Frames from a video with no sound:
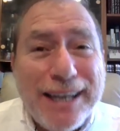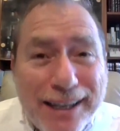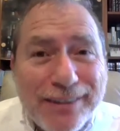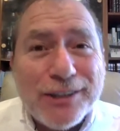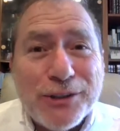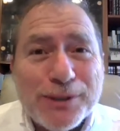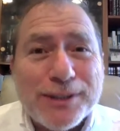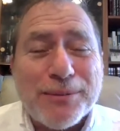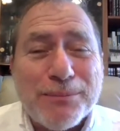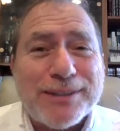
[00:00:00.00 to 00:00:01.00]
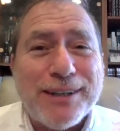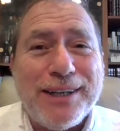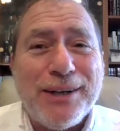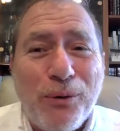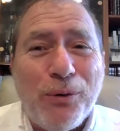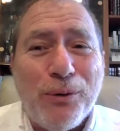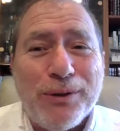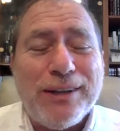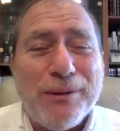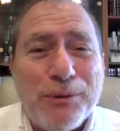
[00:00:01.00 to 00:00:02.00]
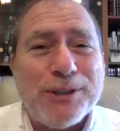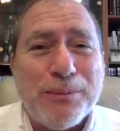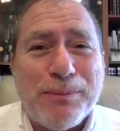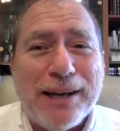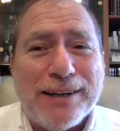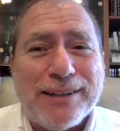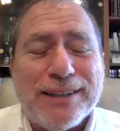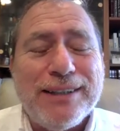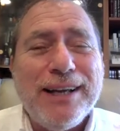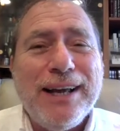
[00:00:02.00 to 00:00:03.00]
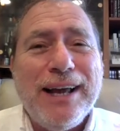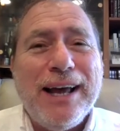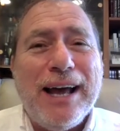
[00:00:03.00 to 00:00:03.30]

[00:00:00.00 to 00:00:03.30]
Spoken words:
in the Jerusalem City Hall, in the municipality,